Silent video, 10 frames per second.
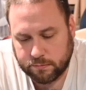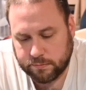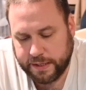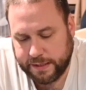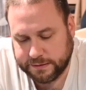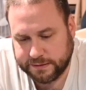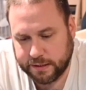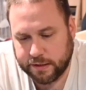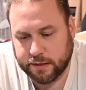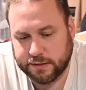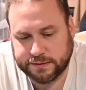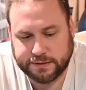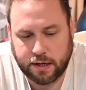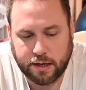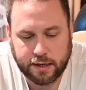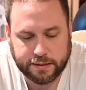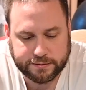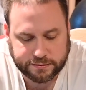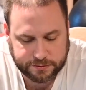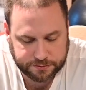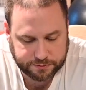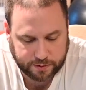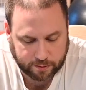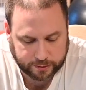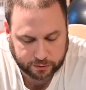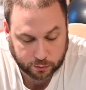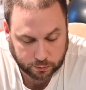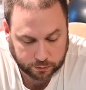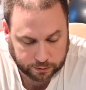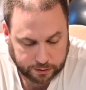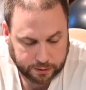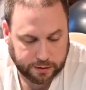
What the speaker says: heat sink on the sides to help it cool.